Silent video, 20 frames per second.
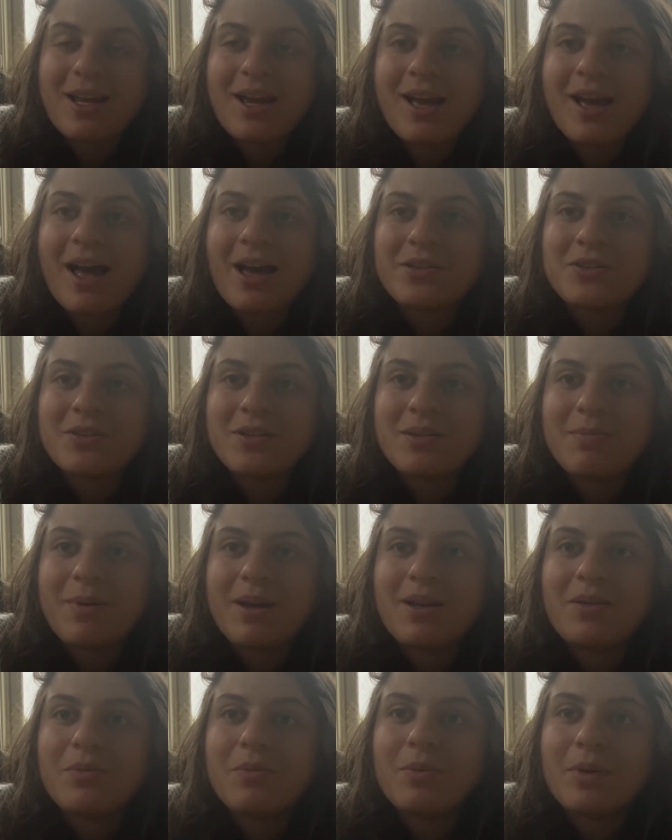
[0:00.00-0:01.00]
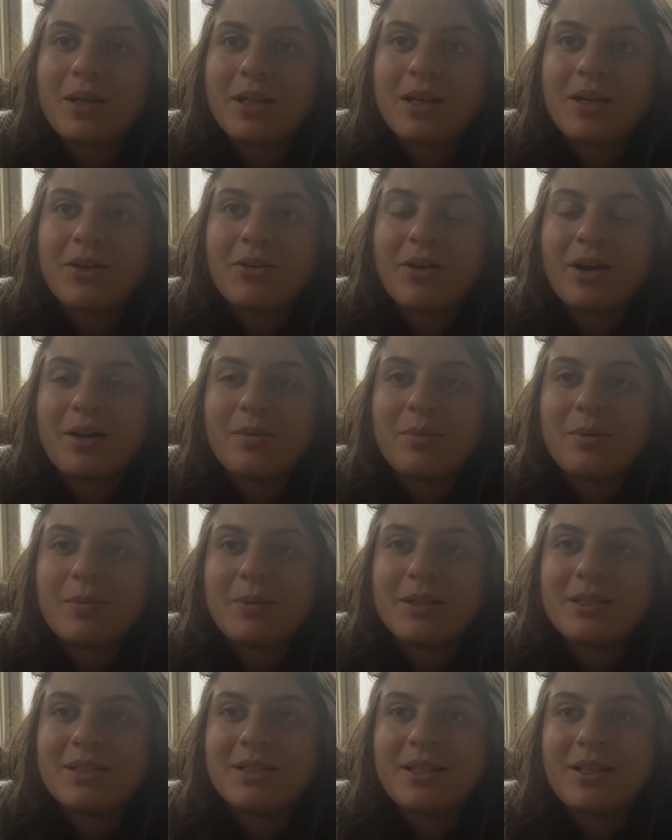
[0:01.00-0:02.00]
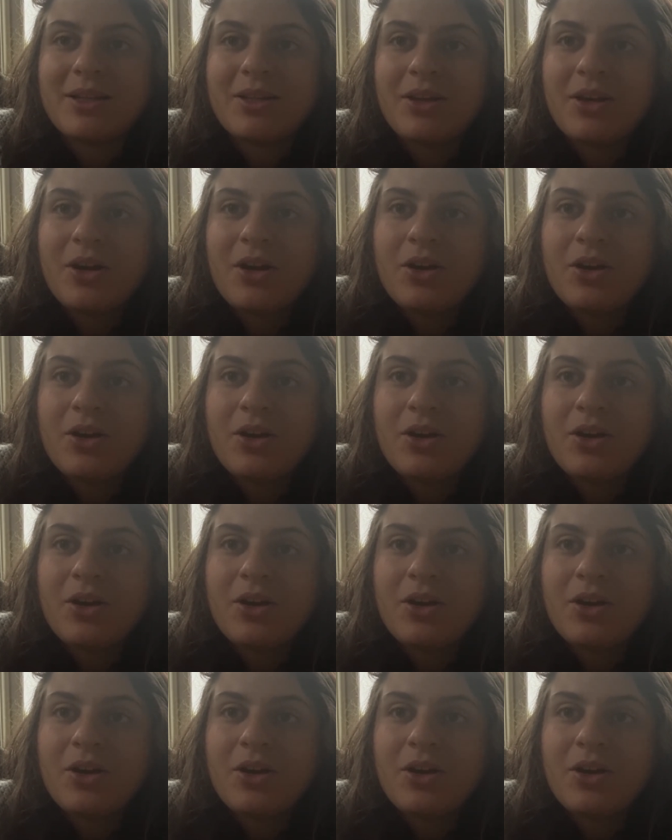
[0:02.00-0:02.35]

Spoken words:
I actually met a really incredible person